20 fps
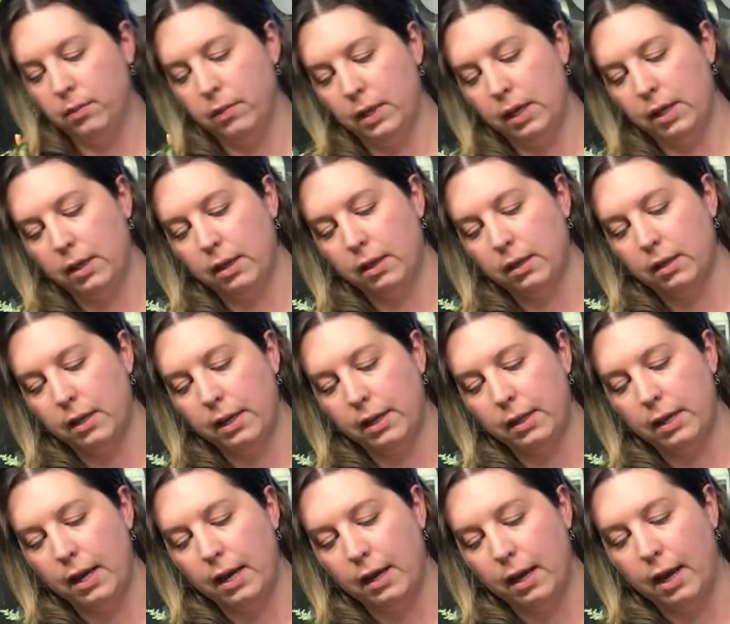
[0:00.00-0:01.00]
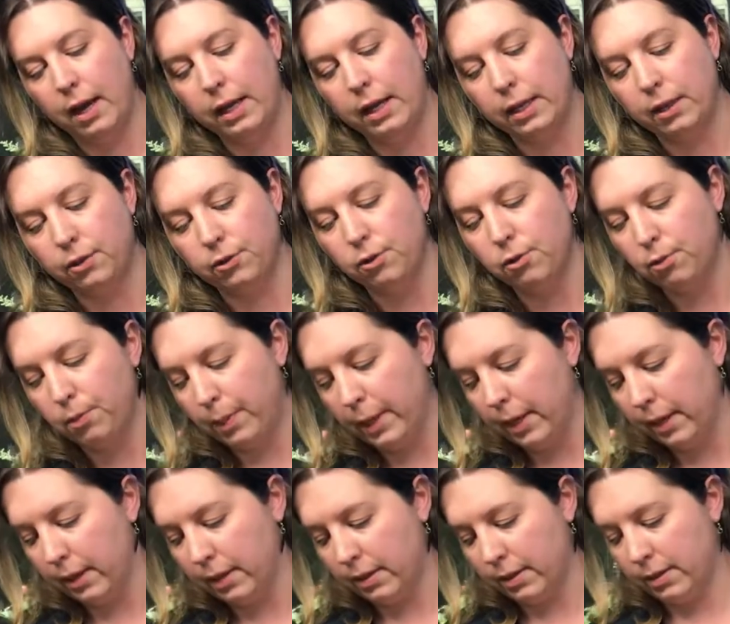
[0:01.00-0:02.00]
anything like that, hiding the
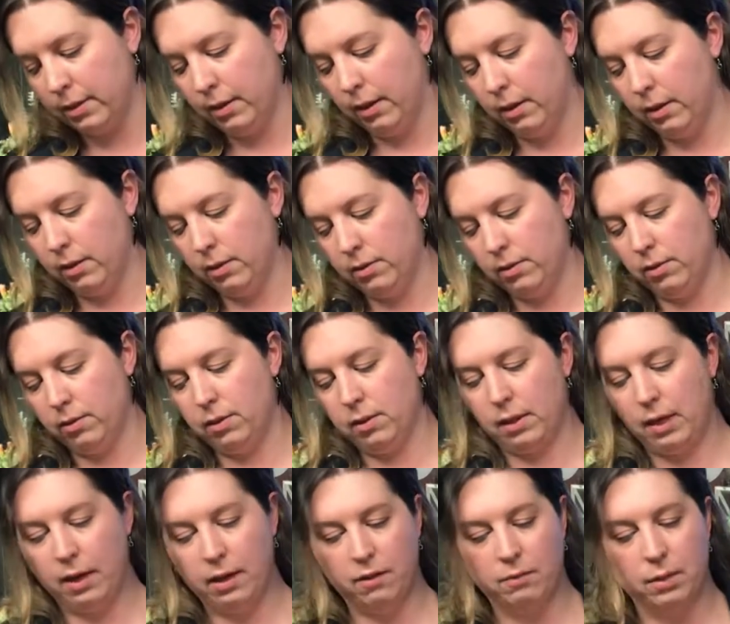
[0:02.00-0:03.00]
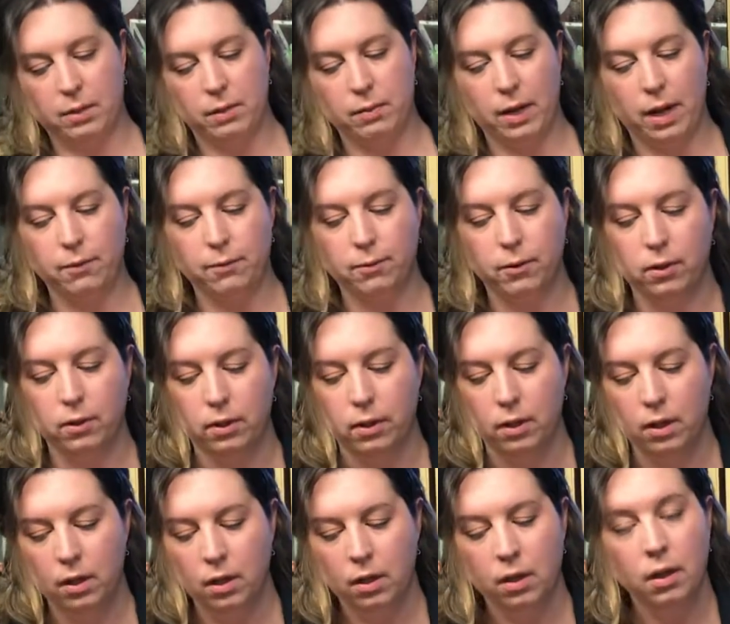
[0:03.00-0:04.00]
toothpicks, so just kind of be mindful
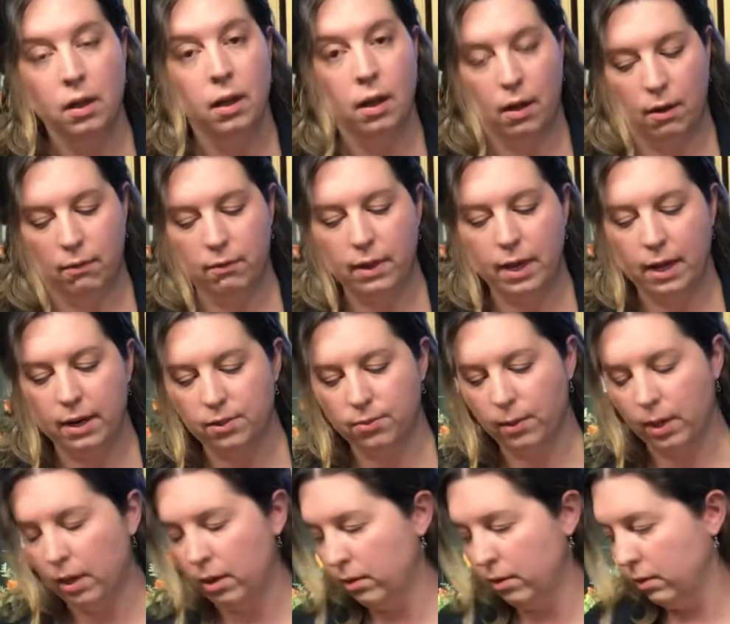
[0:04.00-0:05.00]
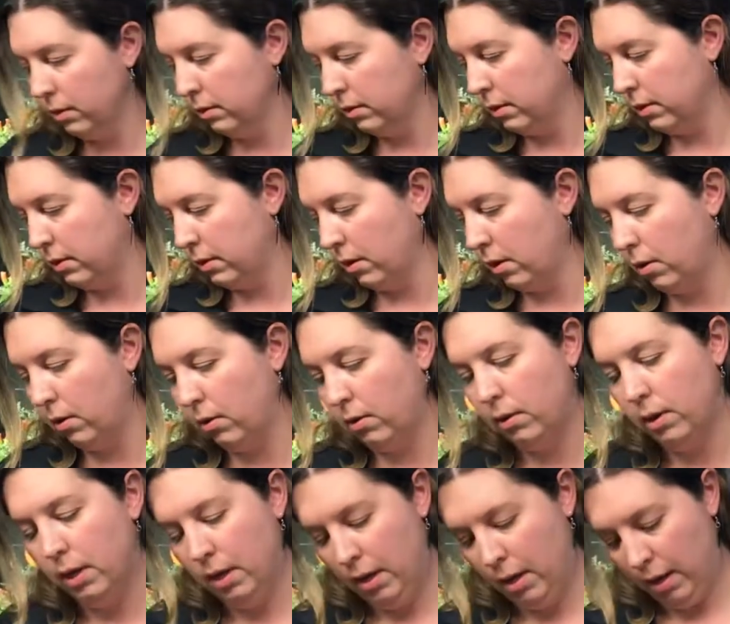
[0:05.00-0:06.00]
of that as well. So
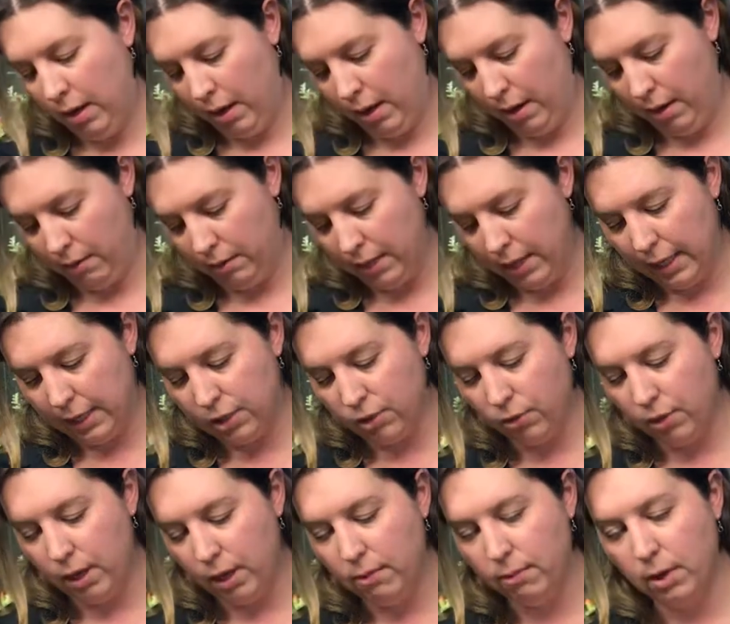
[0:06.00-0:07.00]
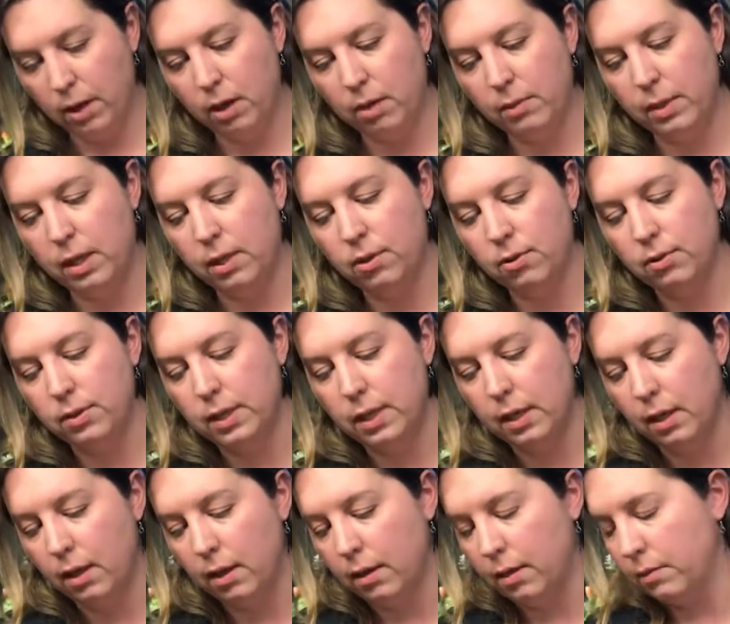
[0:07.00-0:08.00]
the next green we're going to be
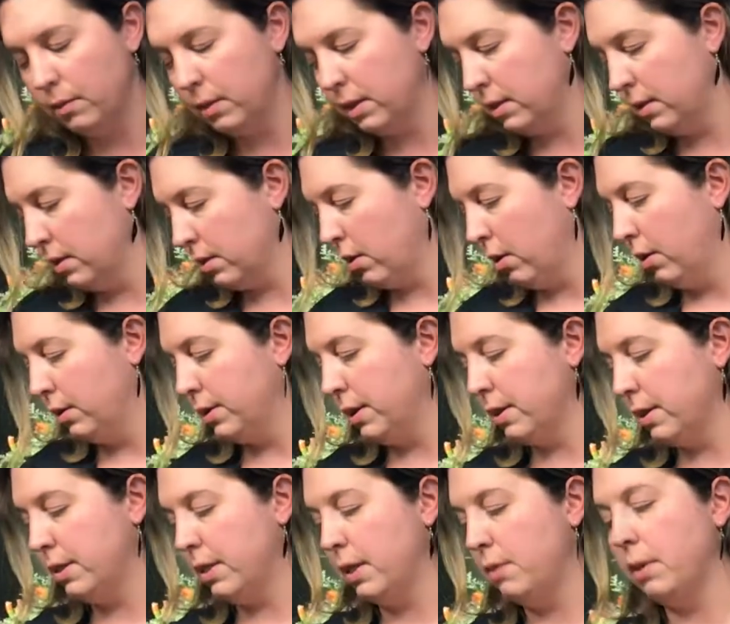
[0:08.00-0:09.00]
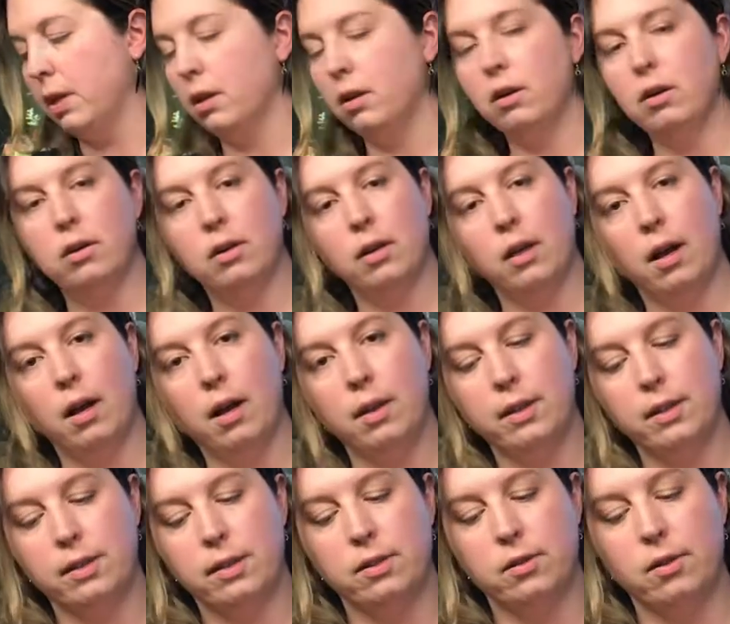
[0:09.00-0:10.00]
using, this is called Dusty Miller.
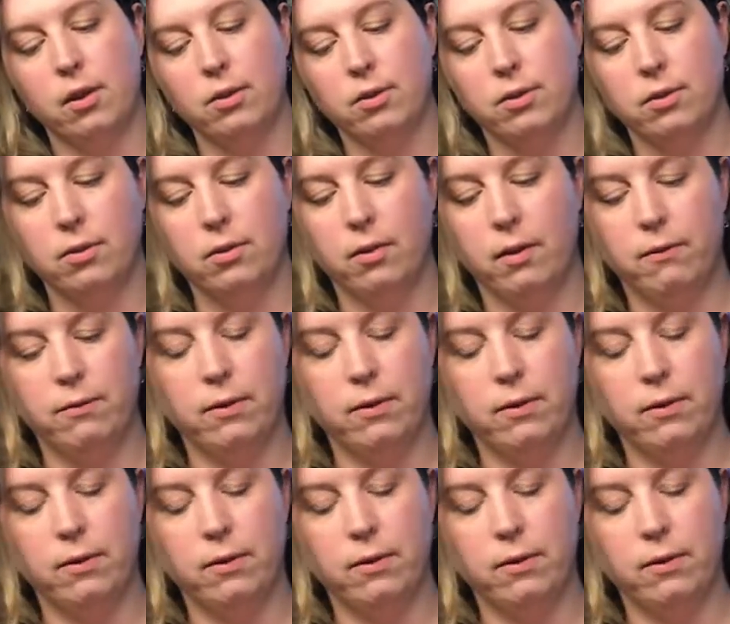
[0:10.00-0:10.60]
This is also